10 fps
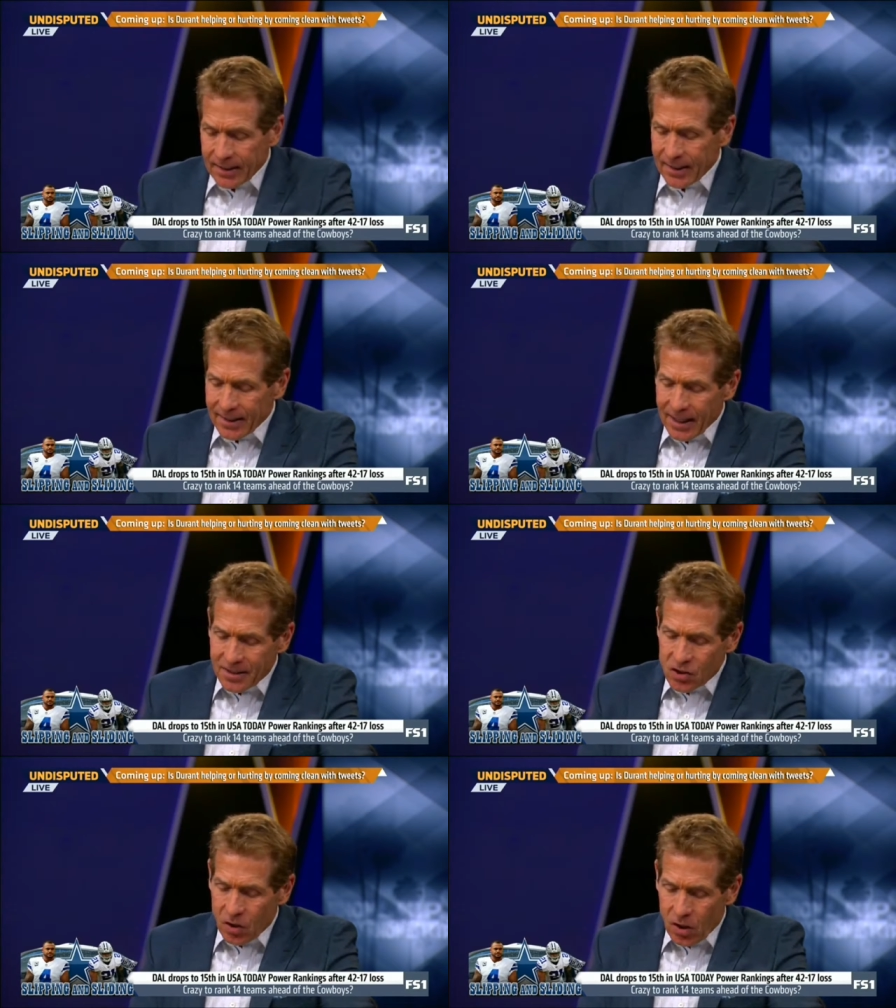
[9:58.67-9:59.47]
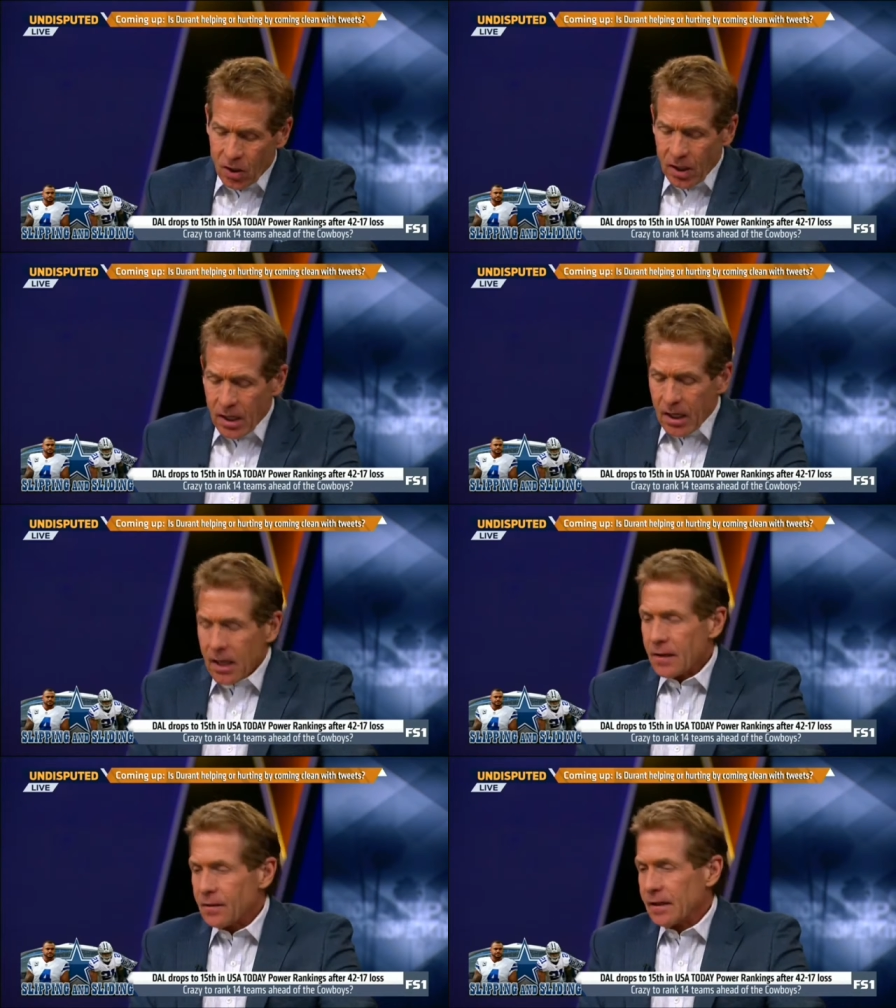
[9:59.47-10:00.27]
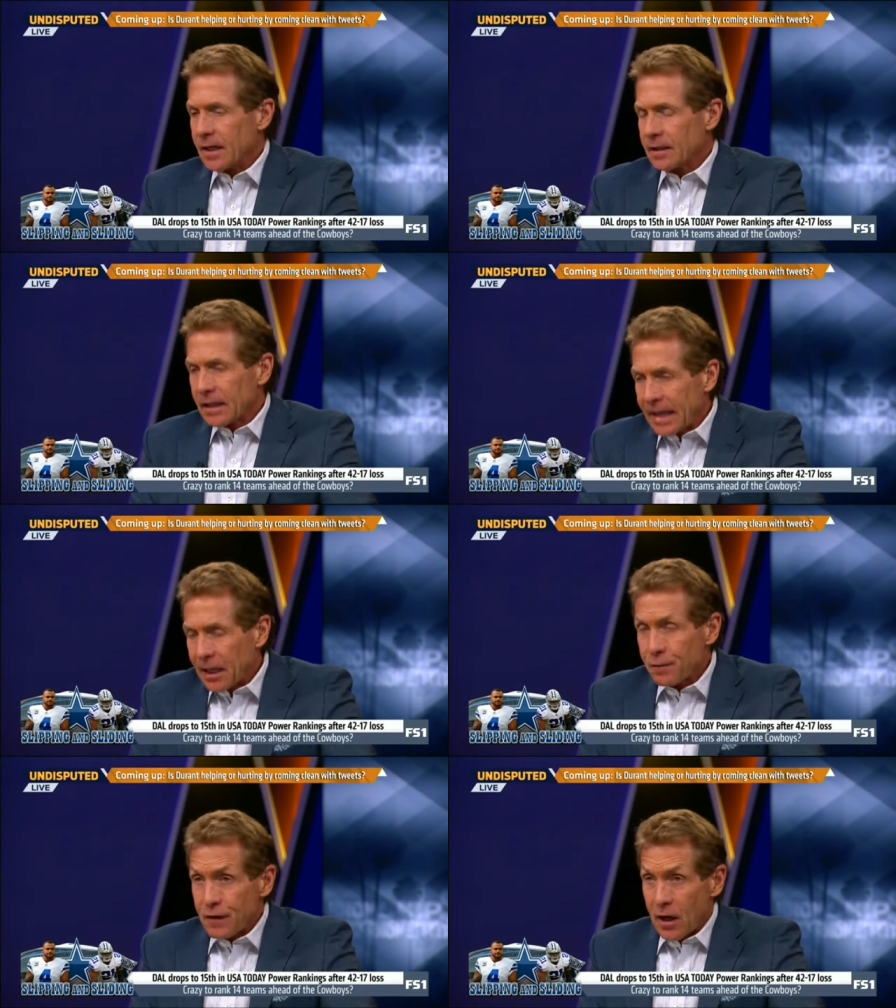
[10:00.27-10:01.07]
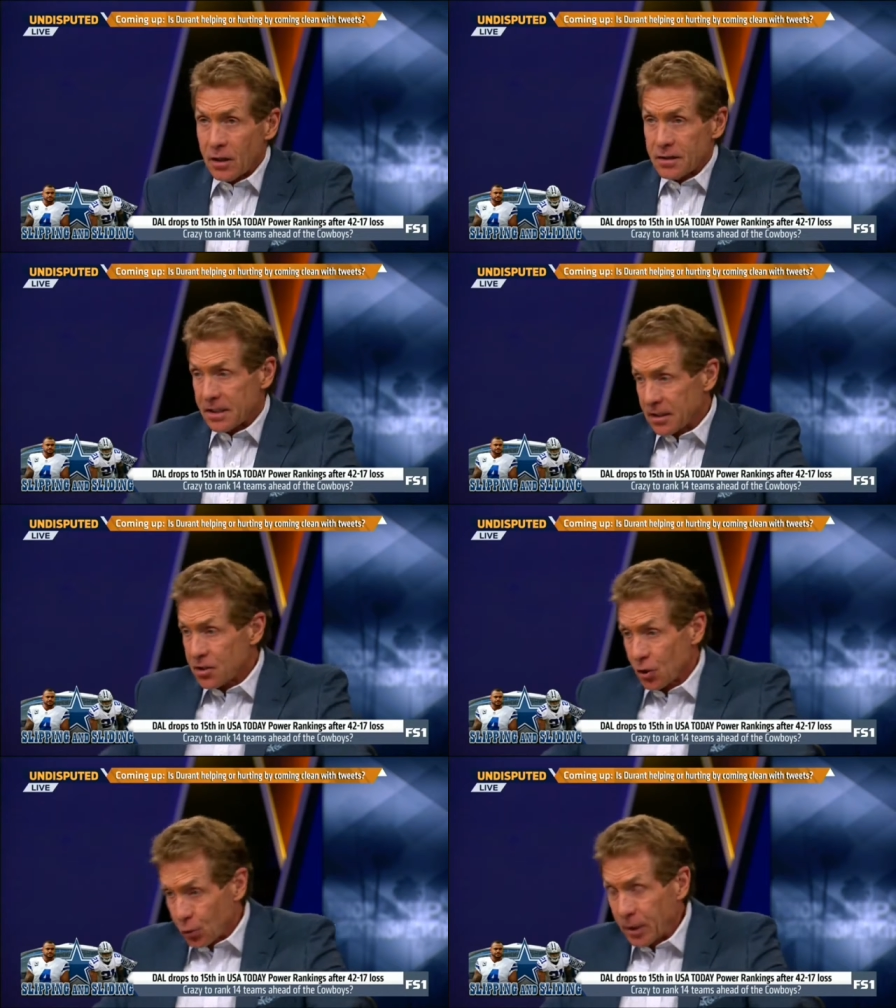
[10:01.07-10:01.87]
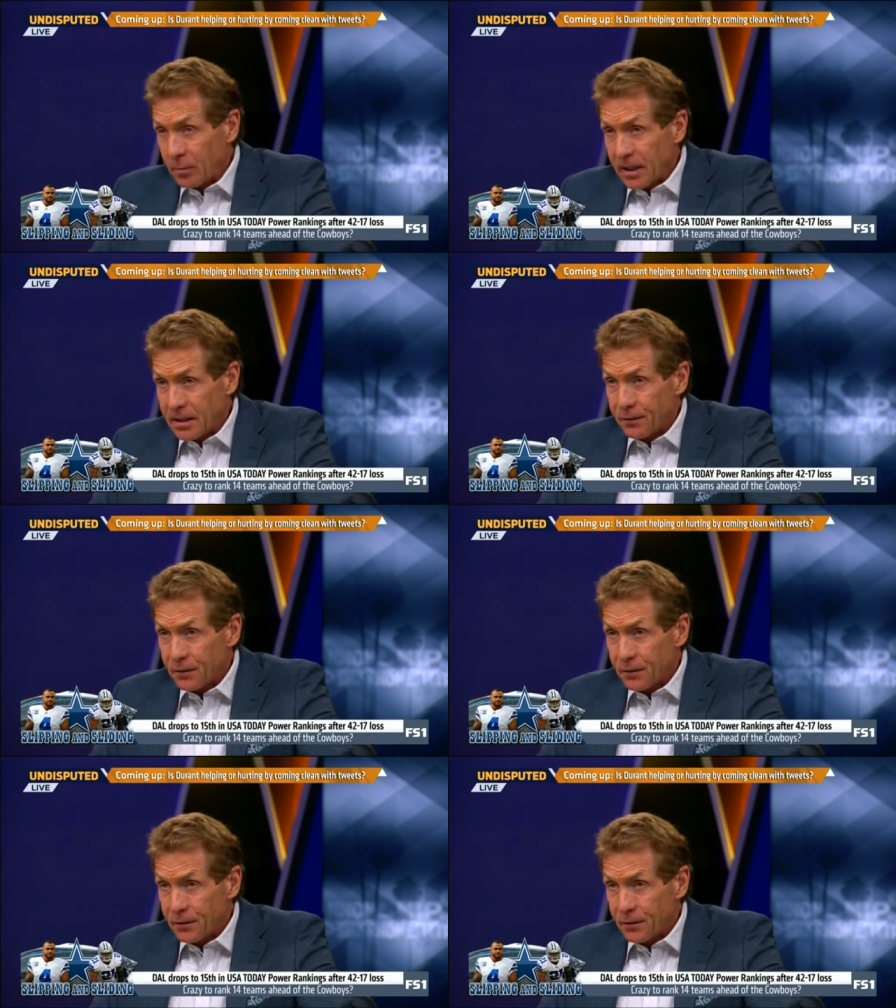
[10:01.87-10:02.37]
And and I saw the Atlanta Falcons against the Green Bay